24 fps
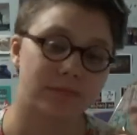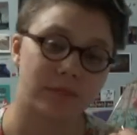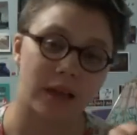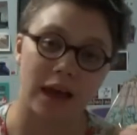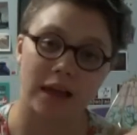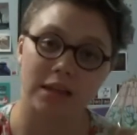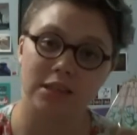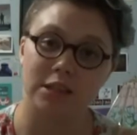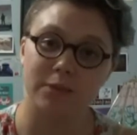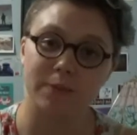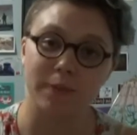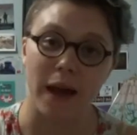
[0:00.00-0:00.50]

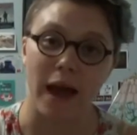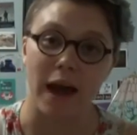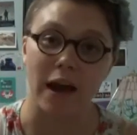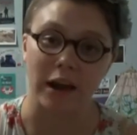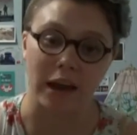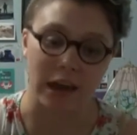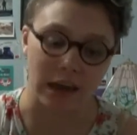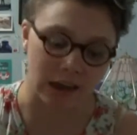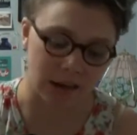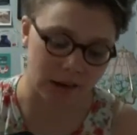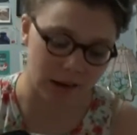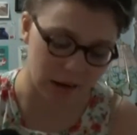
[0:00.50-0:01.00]
that's about
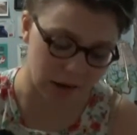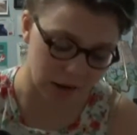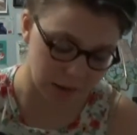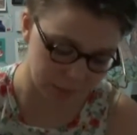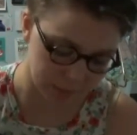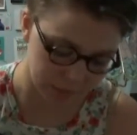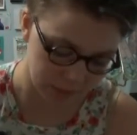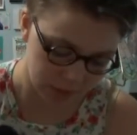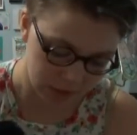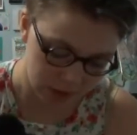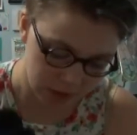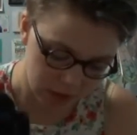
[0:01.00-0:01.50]
it.
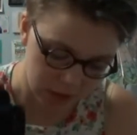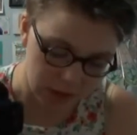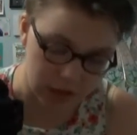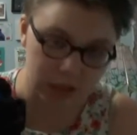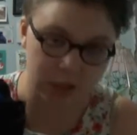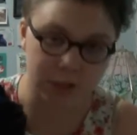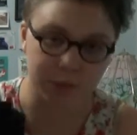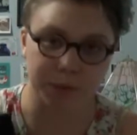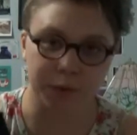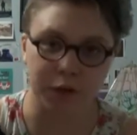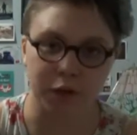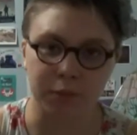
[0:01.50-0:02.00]

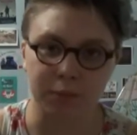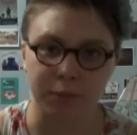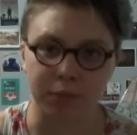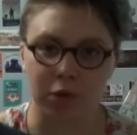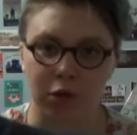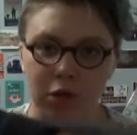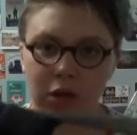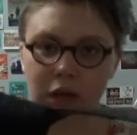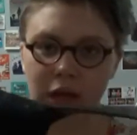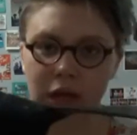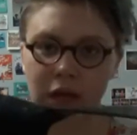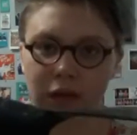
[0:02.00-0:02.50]
It's pretty
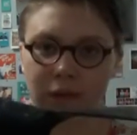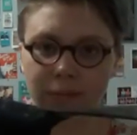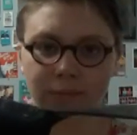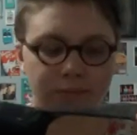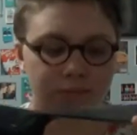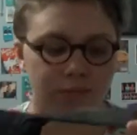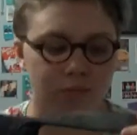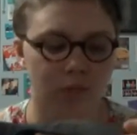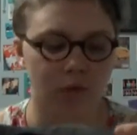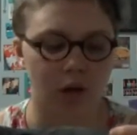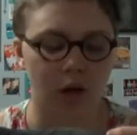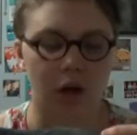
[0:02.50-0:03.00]
bulky
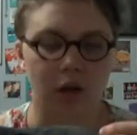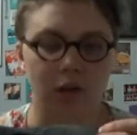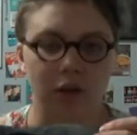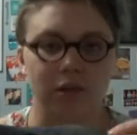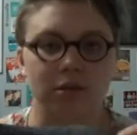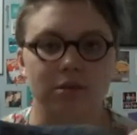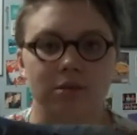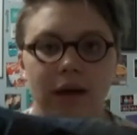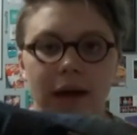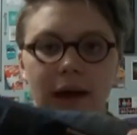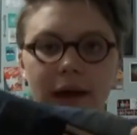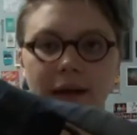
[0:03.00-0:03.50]
on the
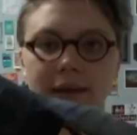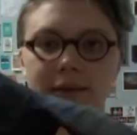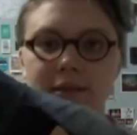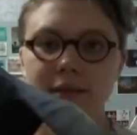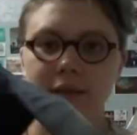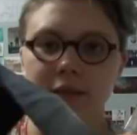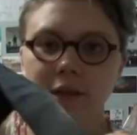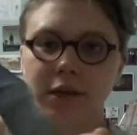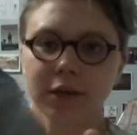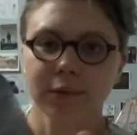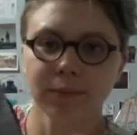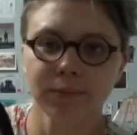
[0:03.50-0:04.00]
sides
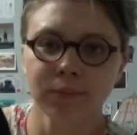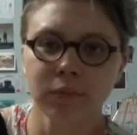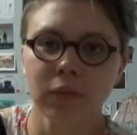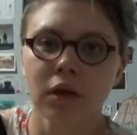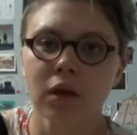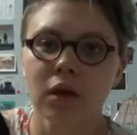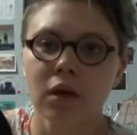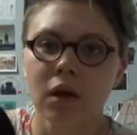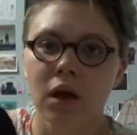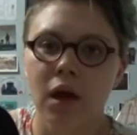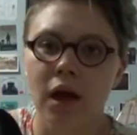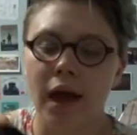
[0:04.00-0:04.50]
here,
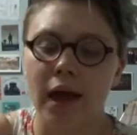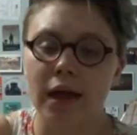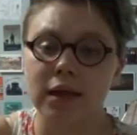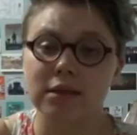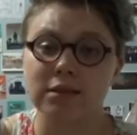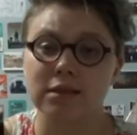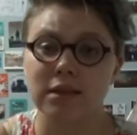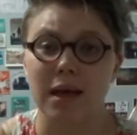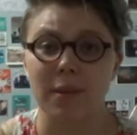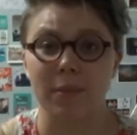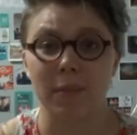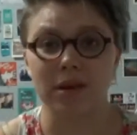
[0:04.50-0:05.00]
and
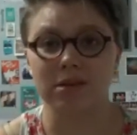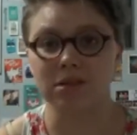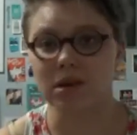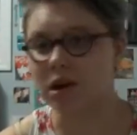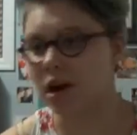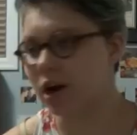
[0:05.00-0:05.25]
so that makes it